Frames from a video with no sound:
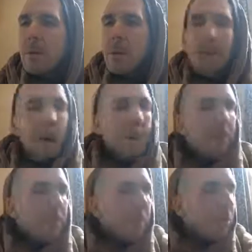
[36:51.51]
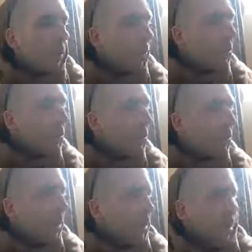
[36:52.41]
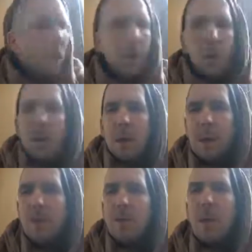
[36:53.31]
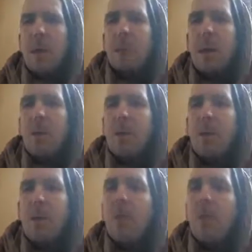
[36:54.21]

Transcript: If I'm supposed to instruct people